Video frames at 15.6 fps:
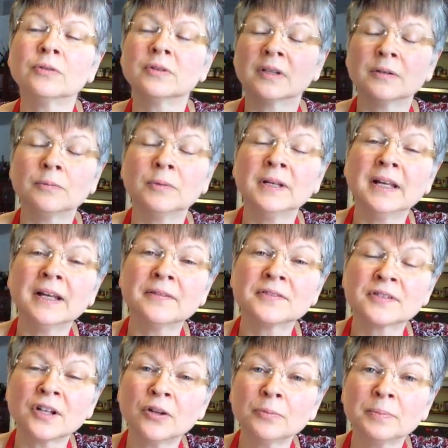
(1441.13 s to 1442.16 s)
we have
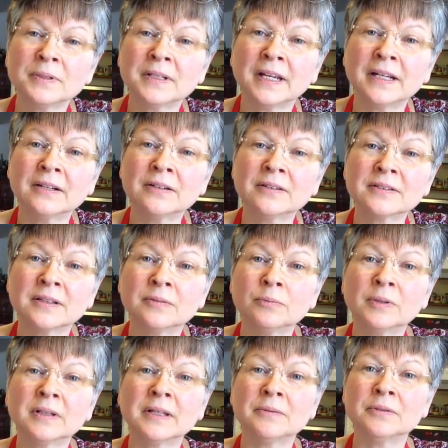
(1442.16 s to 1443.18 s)
salt potatoes, and
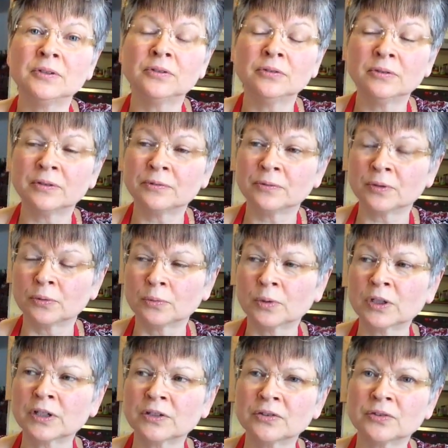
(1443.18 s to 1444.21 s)
what they would do, the
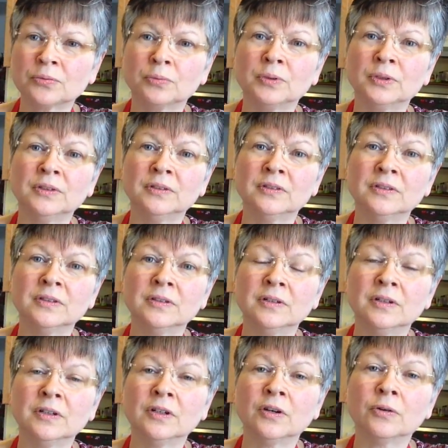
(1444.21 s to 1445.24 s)
workers would
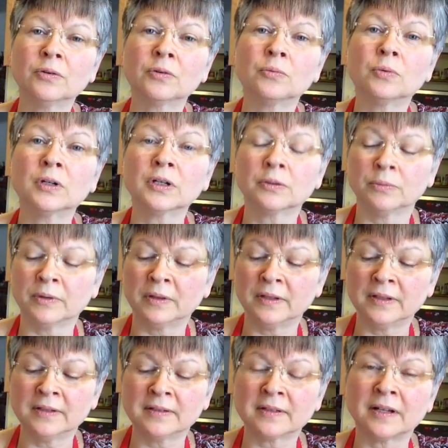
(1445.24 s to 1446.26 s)
go to work with
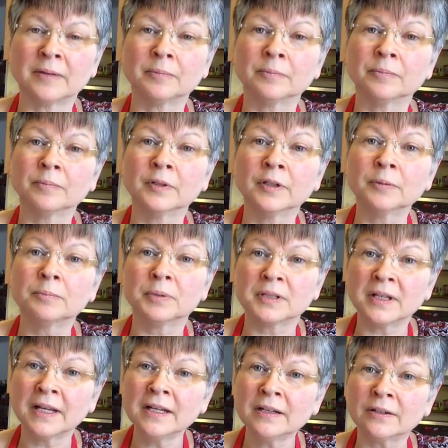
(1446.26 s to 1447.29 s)
these
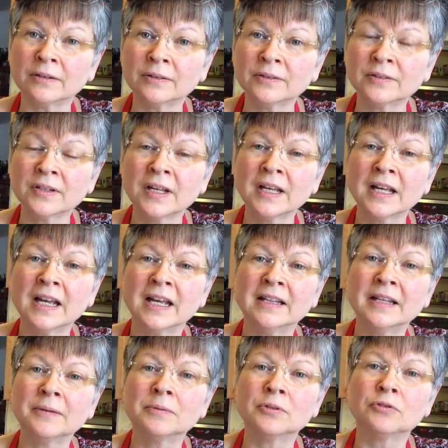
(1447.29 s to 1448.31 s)
potatoes, and
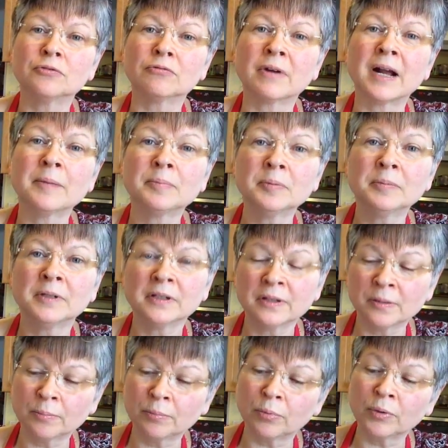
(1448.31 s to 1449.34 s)
they would drop them into the
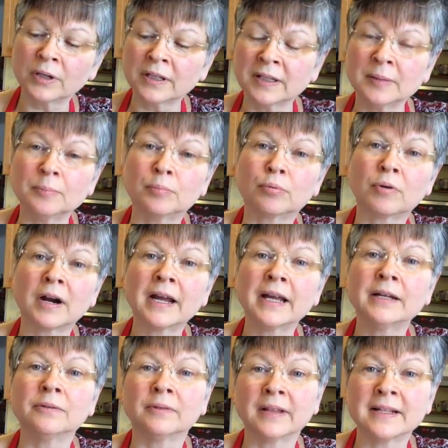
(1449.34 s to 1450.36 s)
boiling
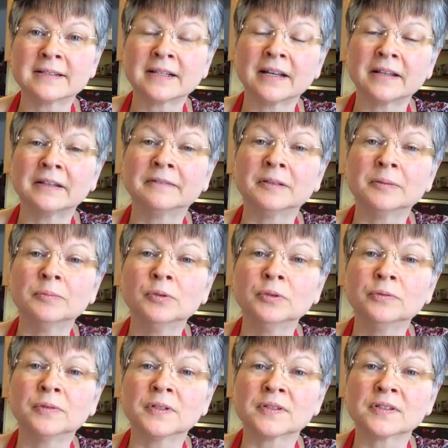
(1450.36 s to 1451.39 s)
brine. That's how they
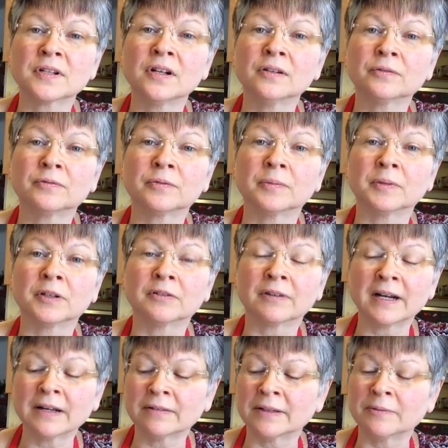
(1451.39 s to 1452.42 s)
remove the salt from the
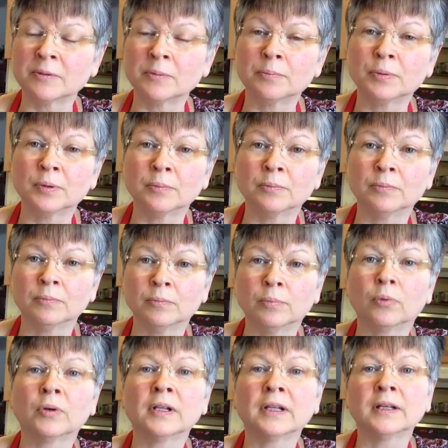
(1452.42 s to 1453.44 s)
ground. They would put
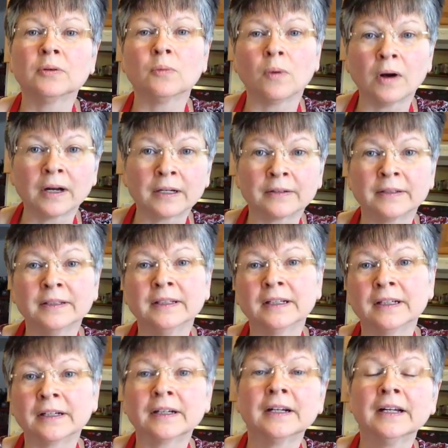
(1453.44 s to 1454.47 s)
boiling water in there